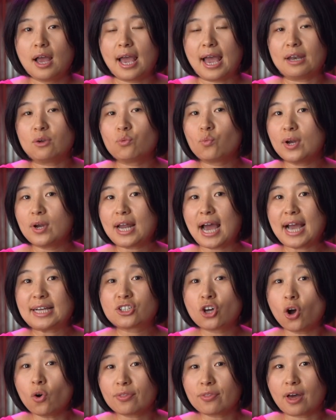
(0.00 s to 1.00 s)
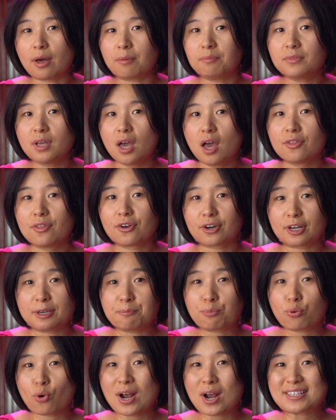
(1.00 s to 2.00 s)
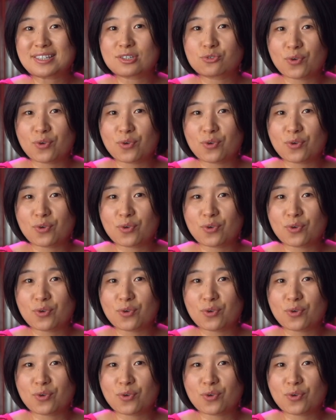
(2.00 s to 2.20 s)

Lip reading: And when I told them, their impressed